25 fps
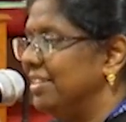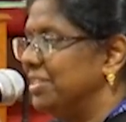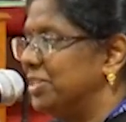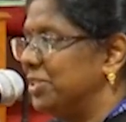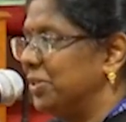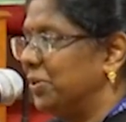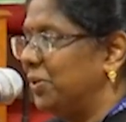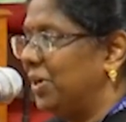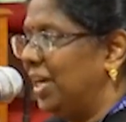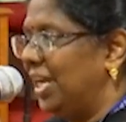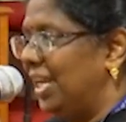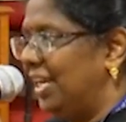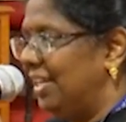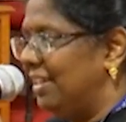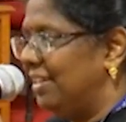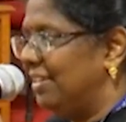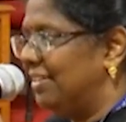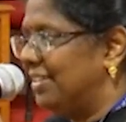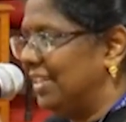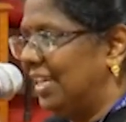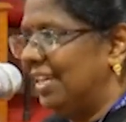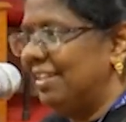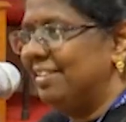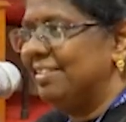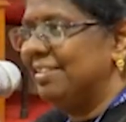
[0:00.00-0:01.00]
So
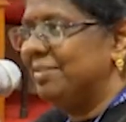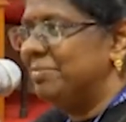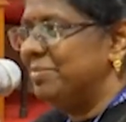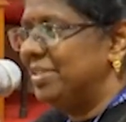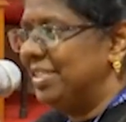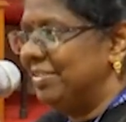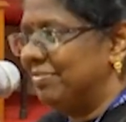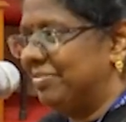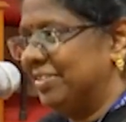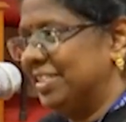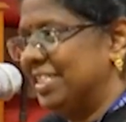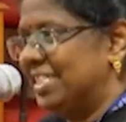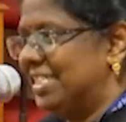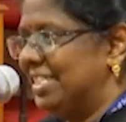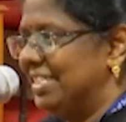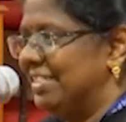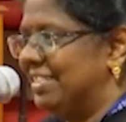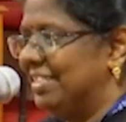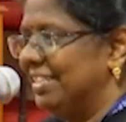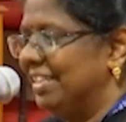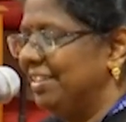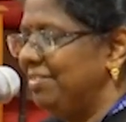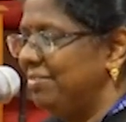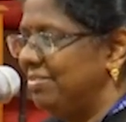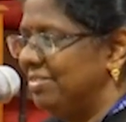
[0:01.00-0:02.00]
I'll tell them eh, first
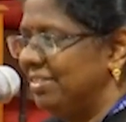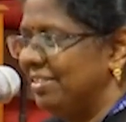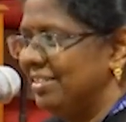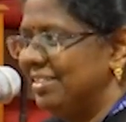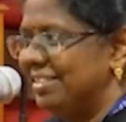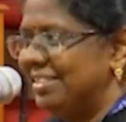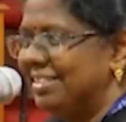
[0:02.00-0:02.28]
itself,